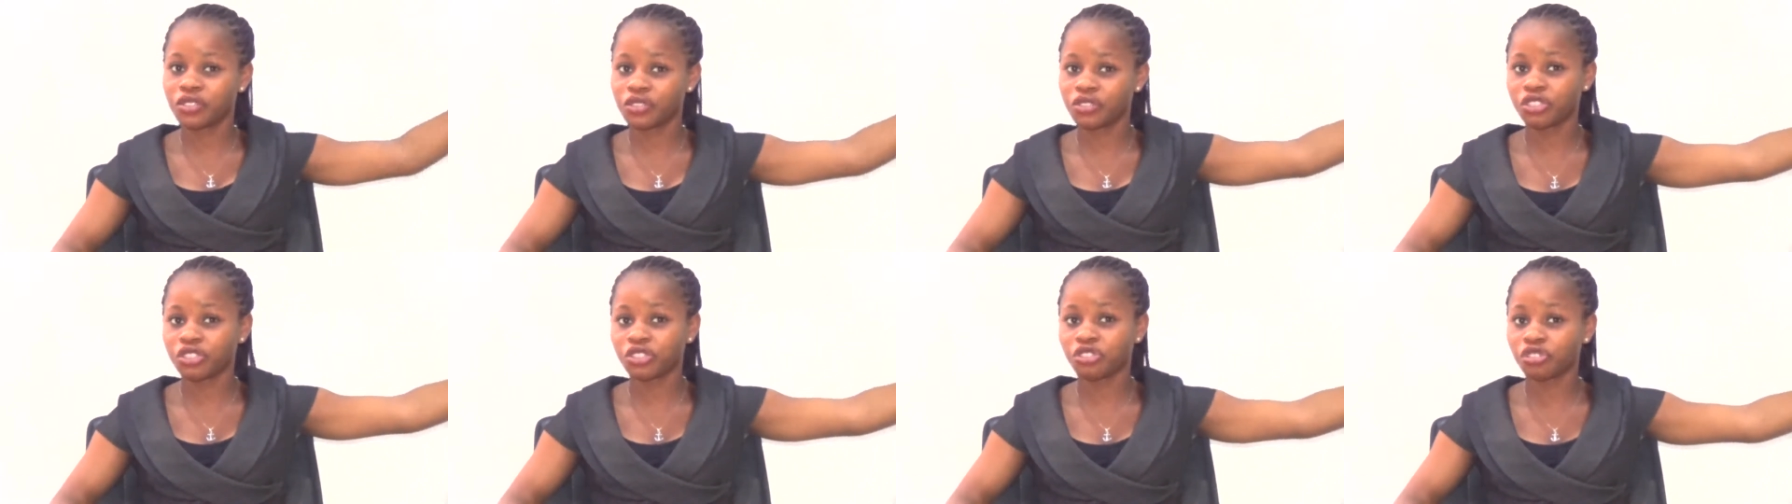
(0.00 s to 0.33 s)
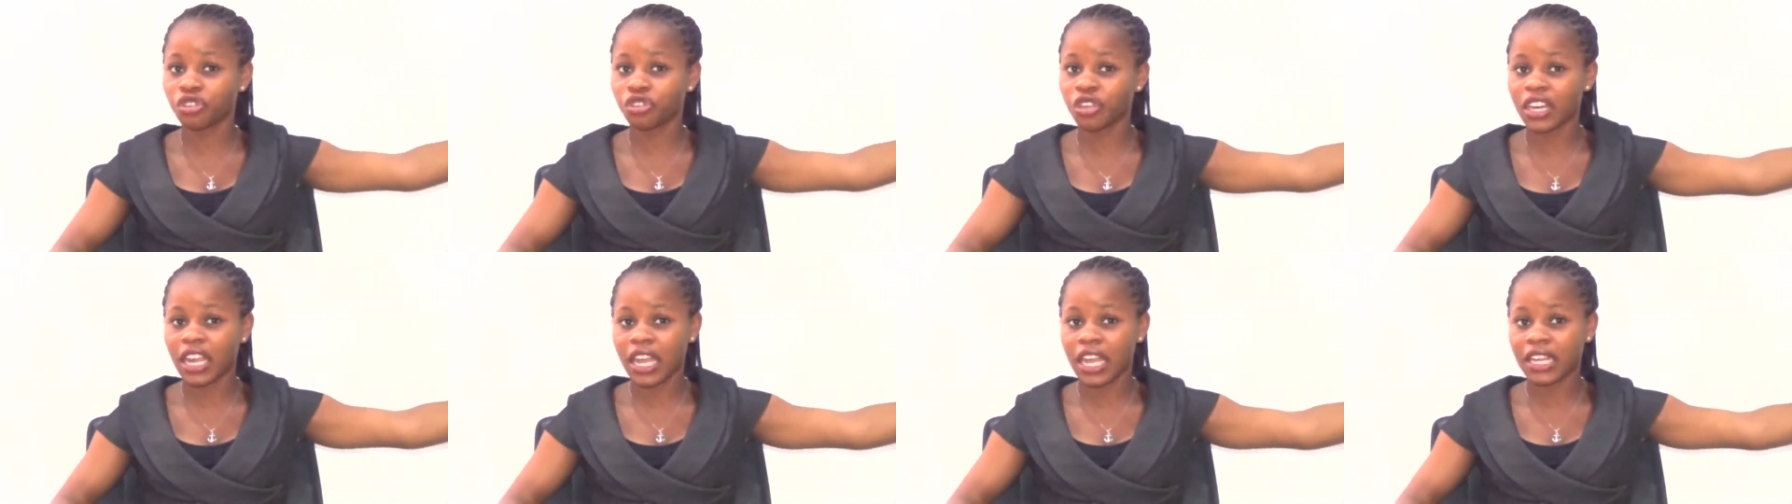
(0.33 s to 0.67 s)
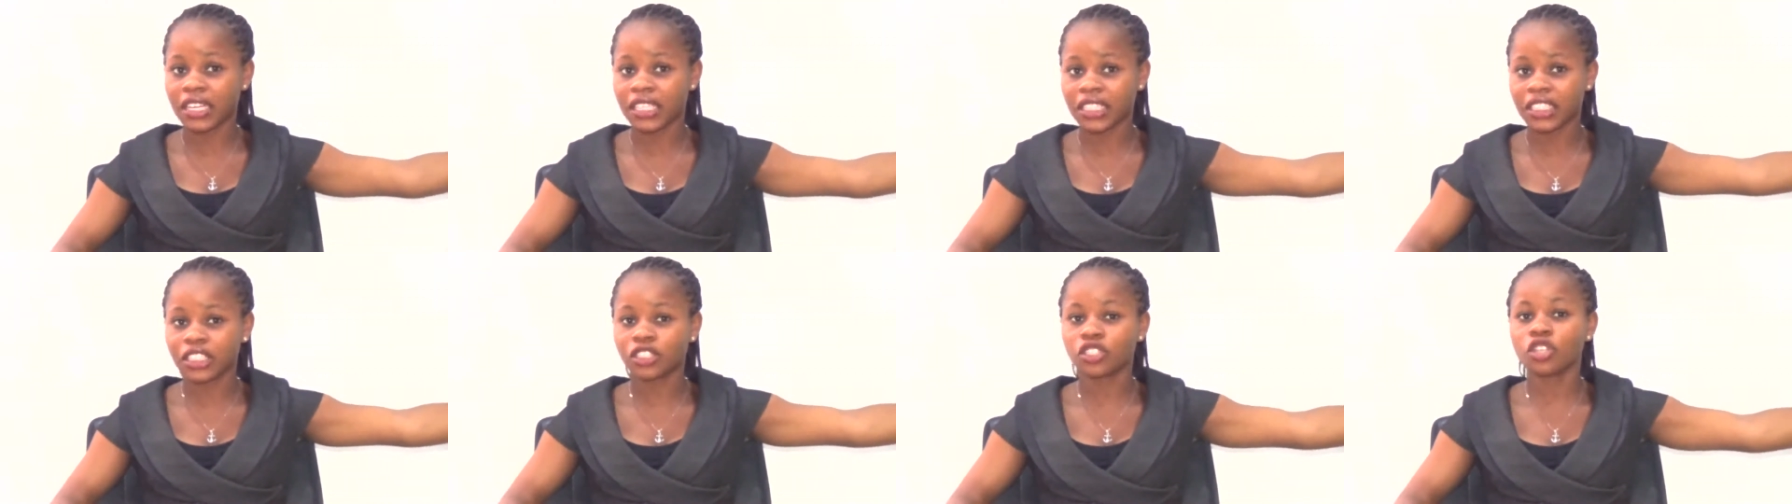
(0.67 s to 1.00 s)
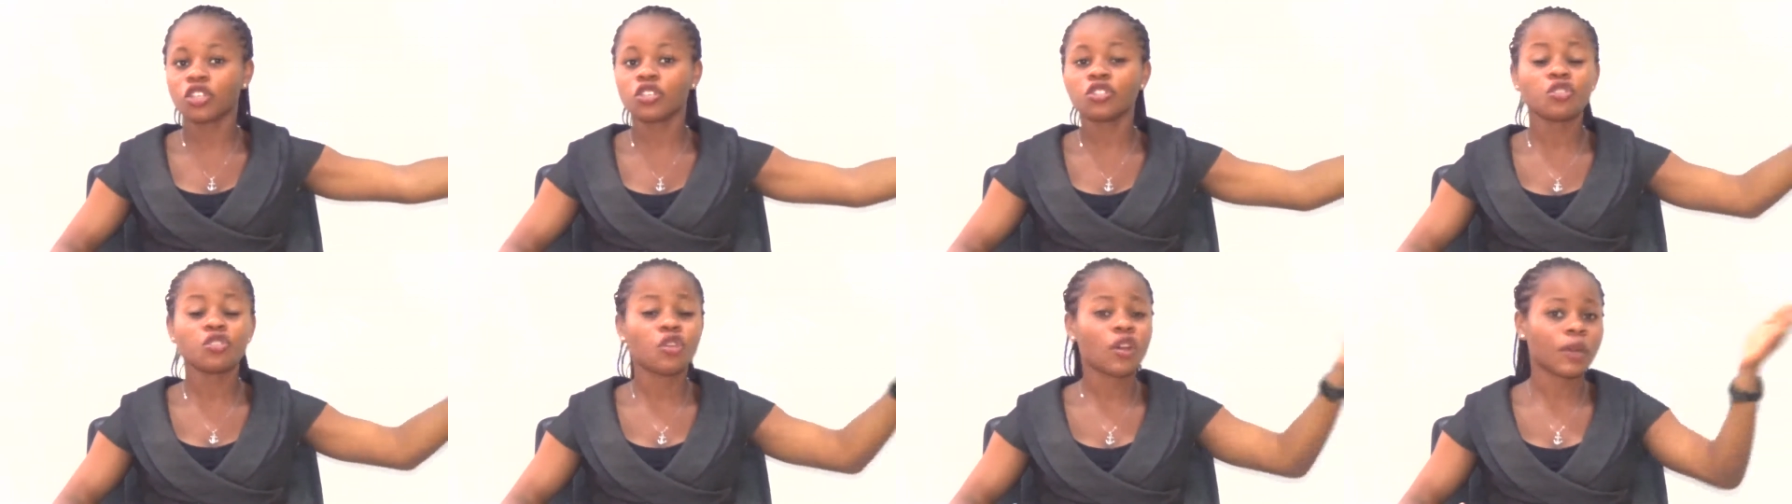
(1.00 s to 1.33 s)
to the drug addicts
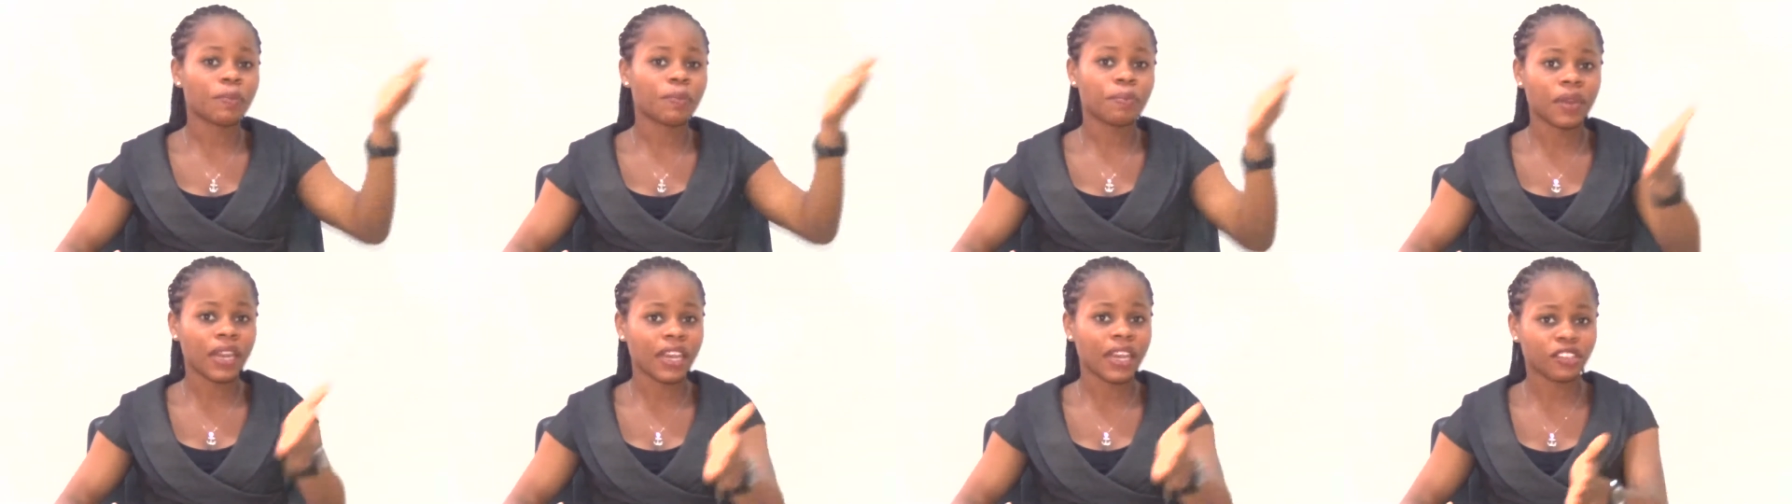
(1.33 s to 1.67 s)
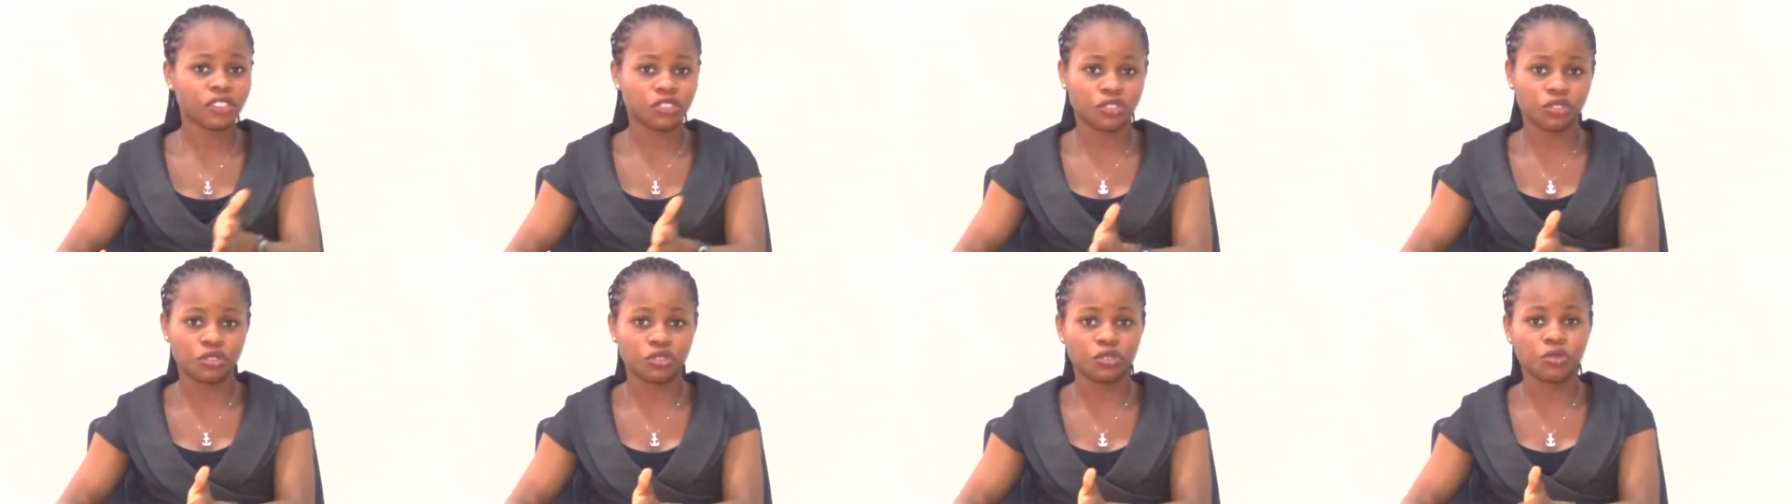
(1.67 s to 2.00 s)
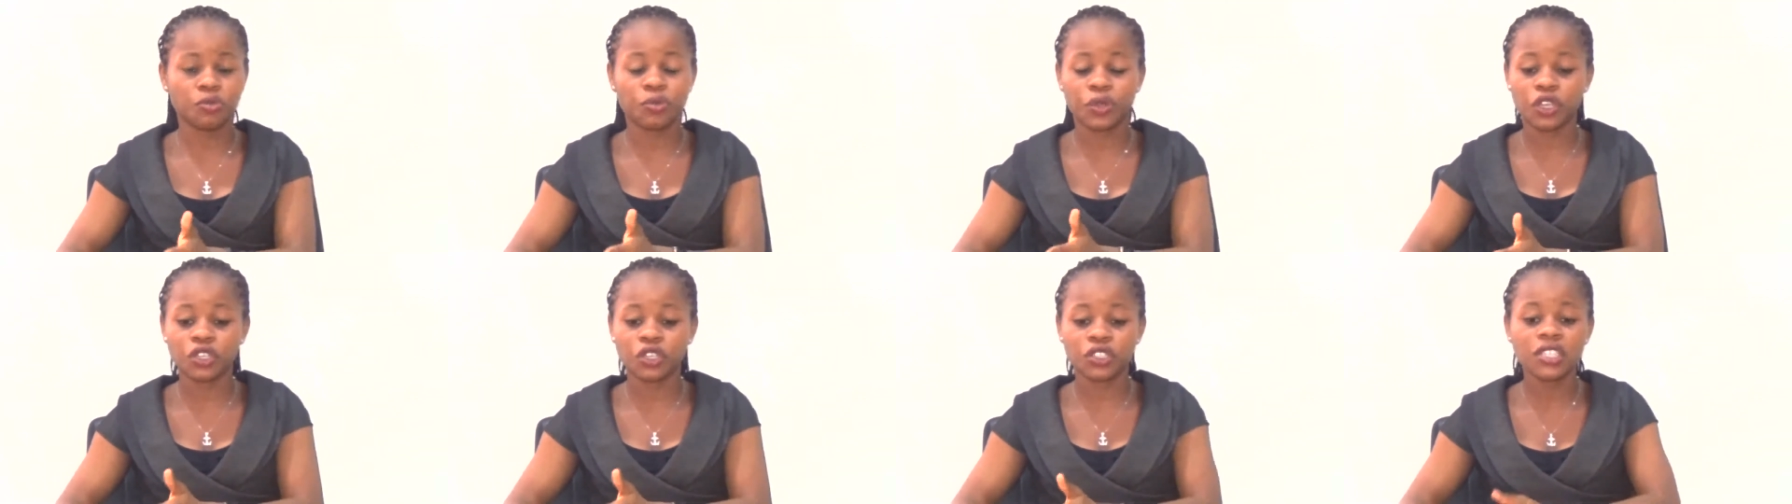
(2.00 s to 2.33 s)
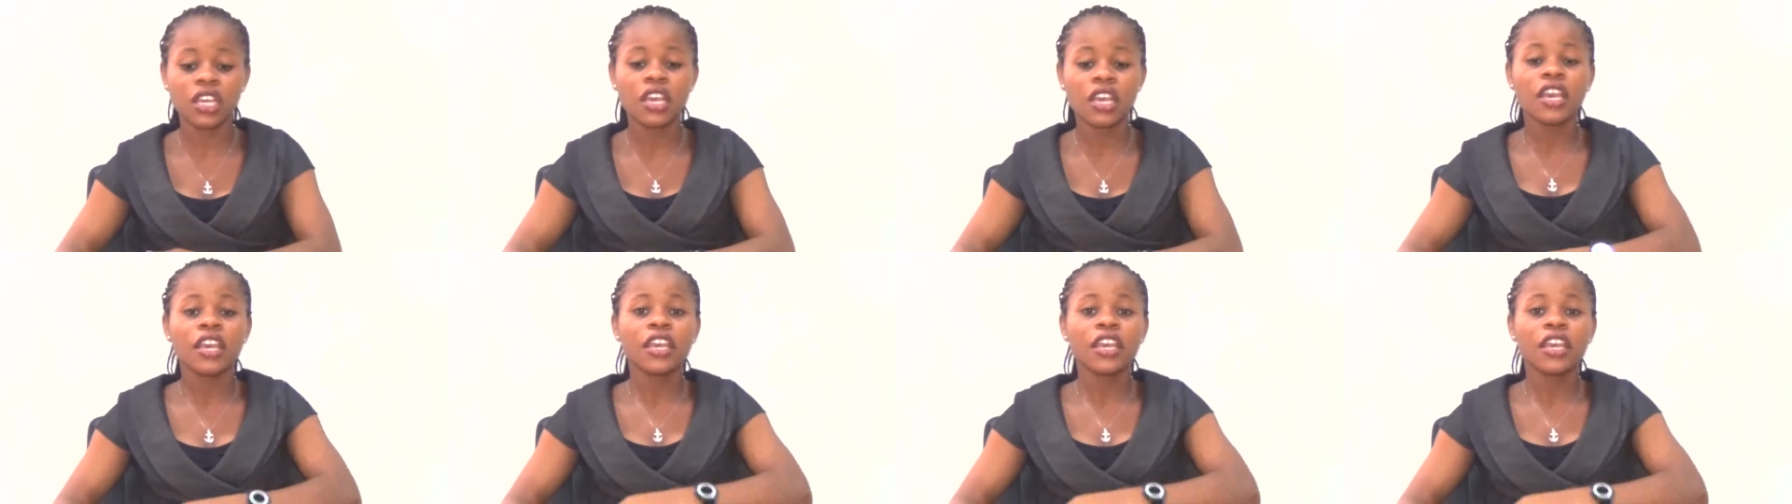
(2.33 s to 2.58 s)
also applies to you, because